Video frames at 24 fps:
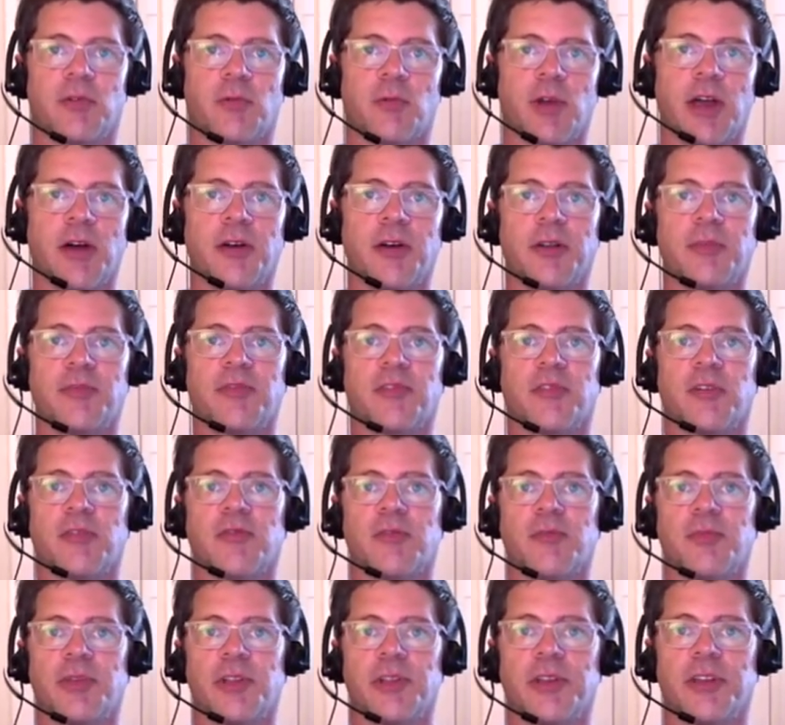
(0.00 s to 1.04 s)
around
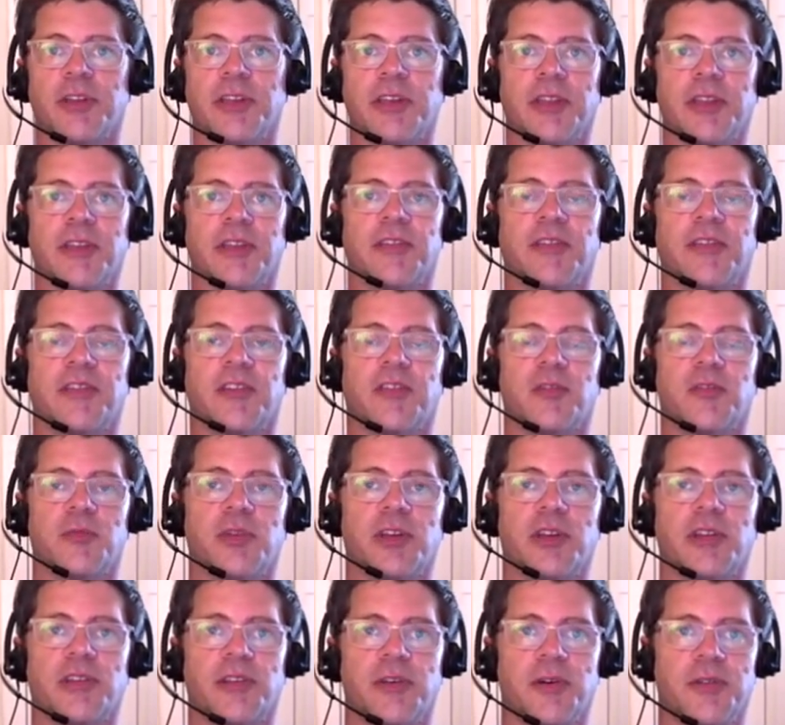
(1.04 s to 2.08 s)
observability and such a
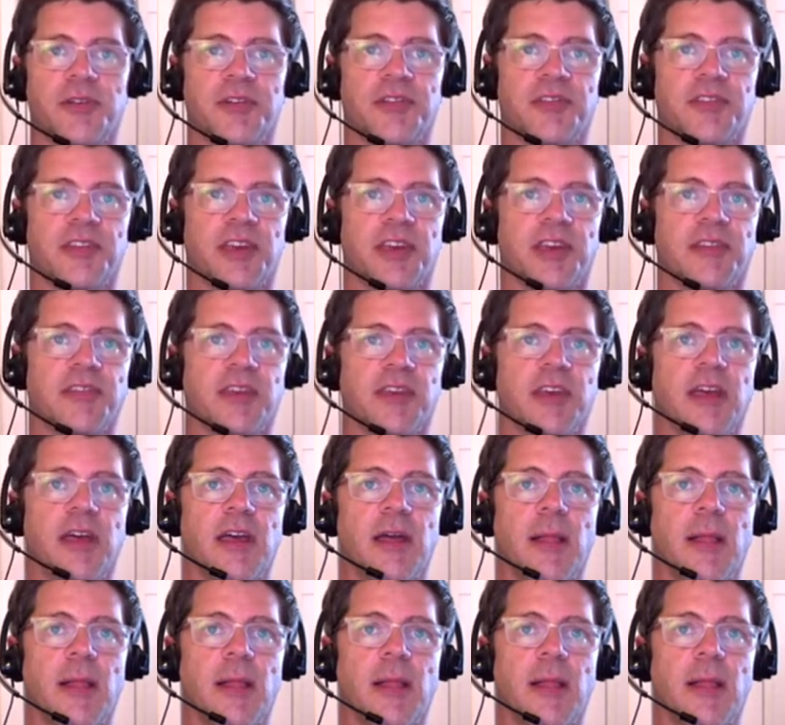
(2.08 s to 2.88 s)
big deal these days.